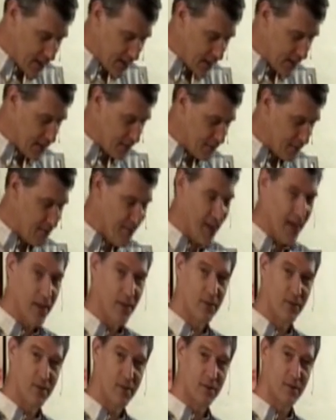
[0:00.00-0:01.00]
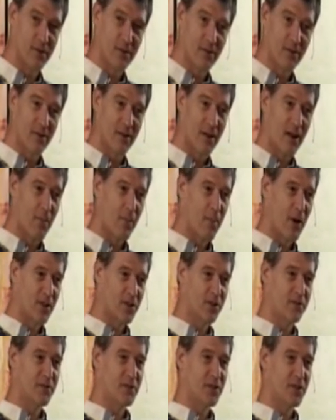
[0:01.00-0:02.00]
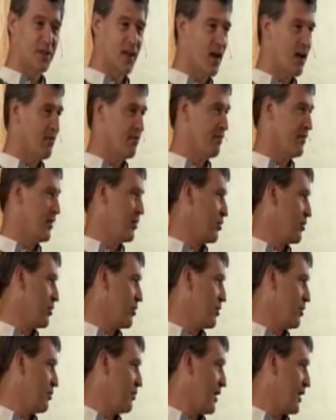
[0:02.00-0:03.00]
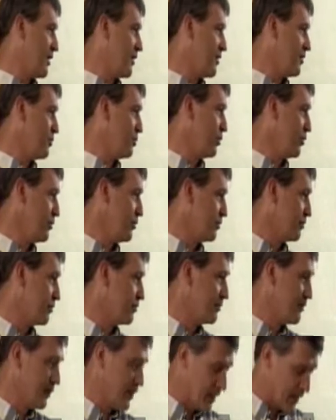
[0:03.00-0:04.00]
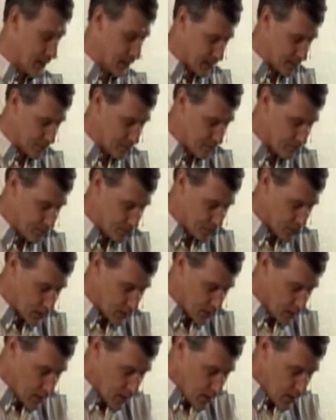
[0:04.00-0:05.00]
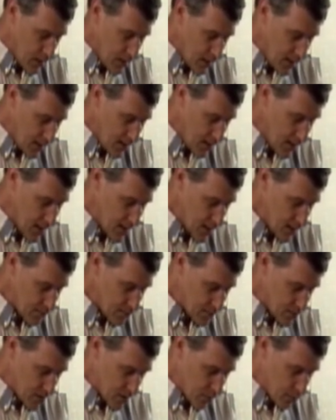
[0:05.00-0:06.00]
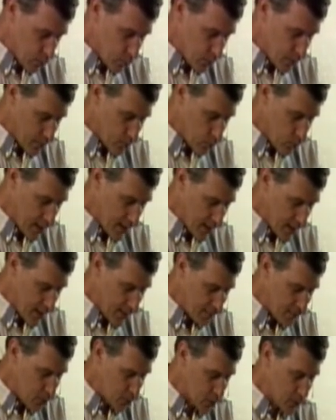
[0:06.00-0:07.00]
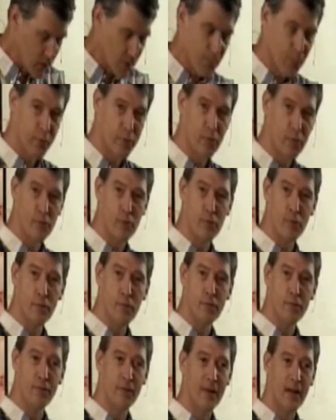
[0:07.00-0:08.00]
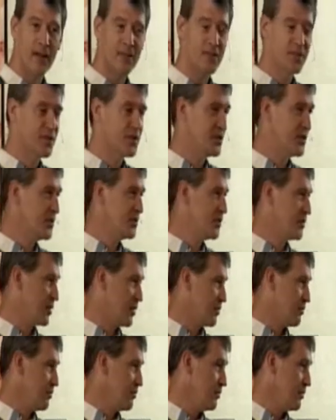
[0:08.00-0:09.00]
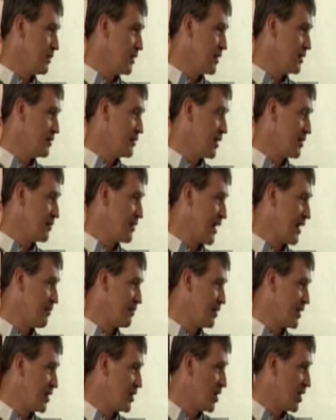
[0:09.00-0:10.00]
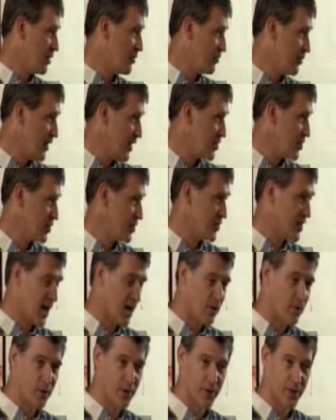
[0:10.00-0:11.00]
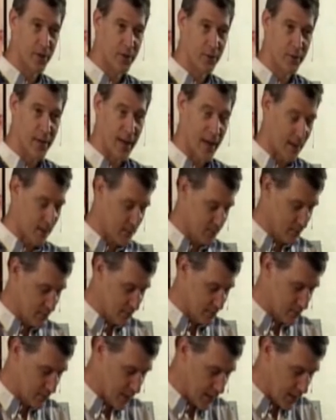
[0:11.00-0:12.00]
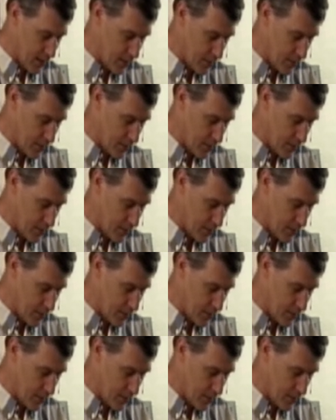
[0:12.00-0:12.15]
invents a bunch of stuff in order to make this proof. He comes up with if you're going to prove a system doesn't have any contradictions, how are you going to do that, right?